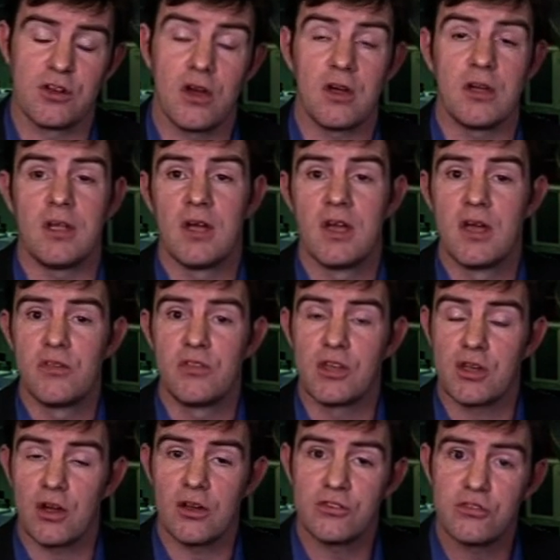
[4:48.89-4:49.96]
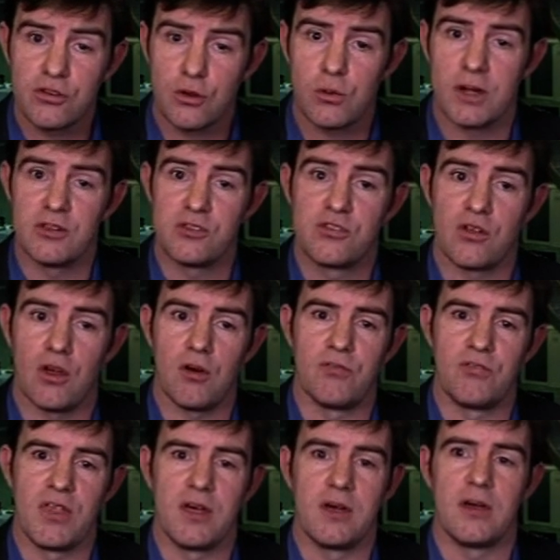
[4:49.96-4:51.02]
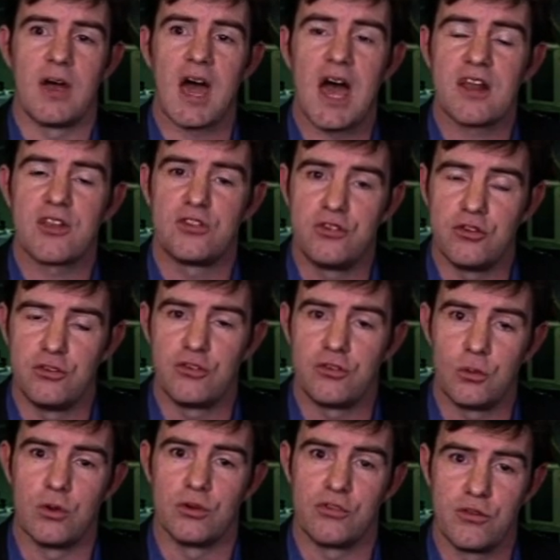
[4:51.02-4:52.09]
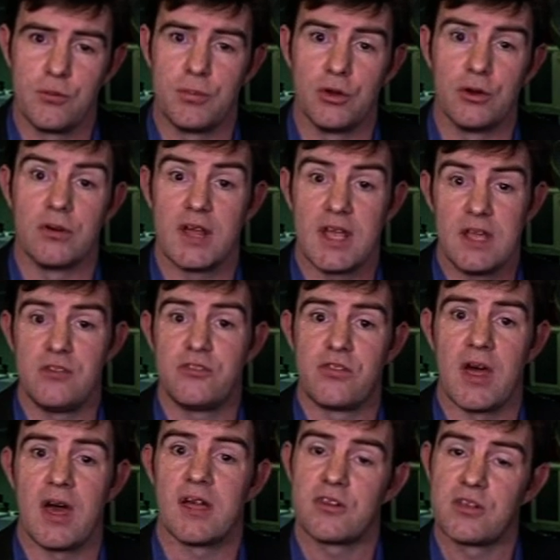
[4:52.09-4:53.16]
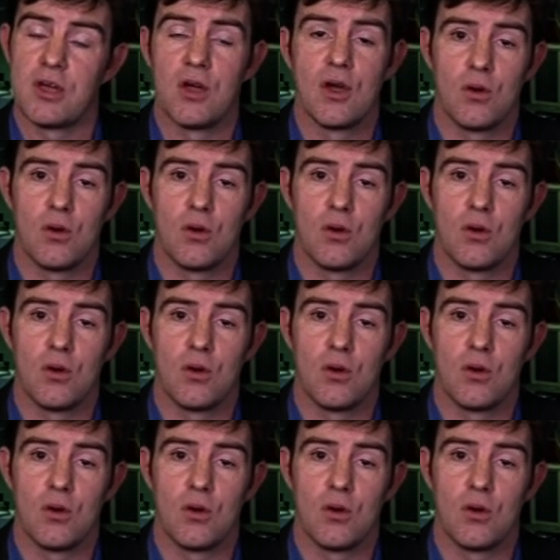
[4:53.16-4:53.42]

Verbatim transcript: Now, the consequence of the attitudes towards the poor is that